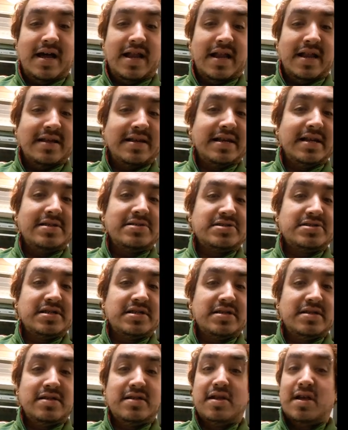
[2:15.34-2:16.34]
a
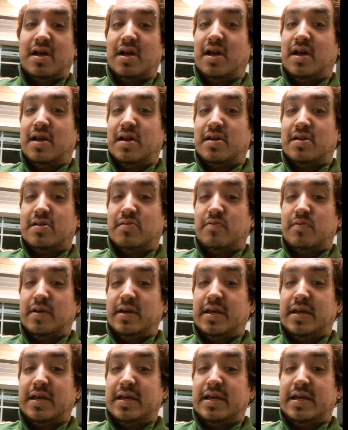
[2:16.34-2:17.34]
kitchen.
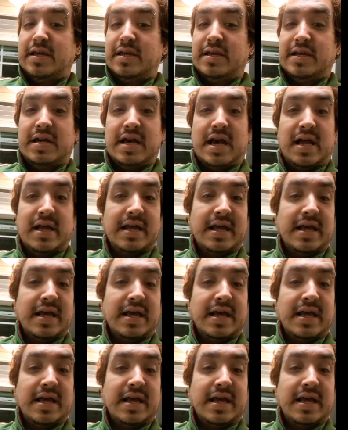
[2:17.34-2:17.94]
We got to